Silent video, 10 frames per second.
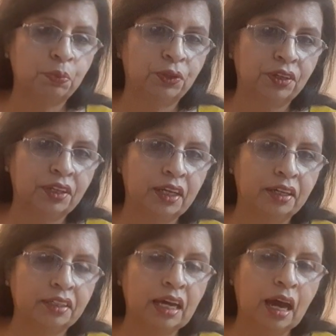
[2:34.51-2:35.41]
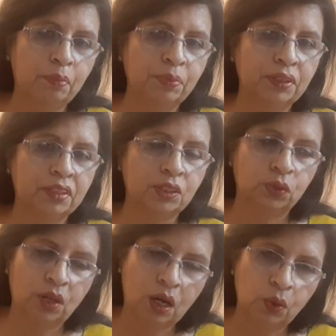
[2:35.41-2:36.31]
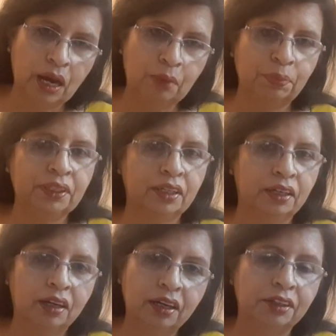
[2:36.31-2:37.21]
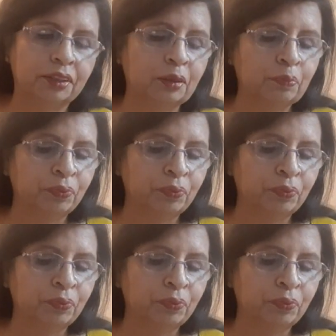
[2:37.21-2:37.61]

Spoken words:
per their happiness. How happy they are.